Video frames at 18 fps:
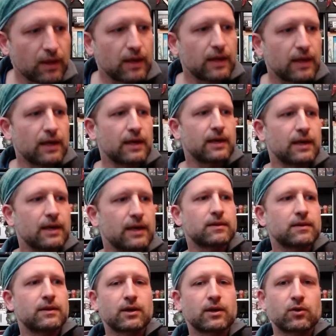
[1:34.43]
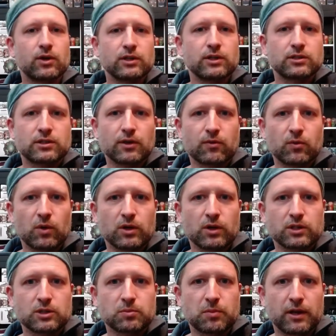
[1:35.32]
And the Green Stuff
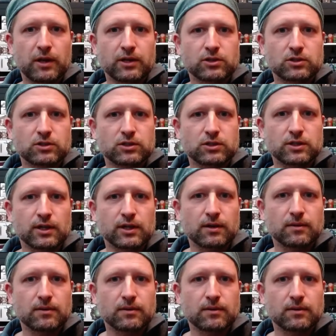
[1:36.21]
World Splash Gel.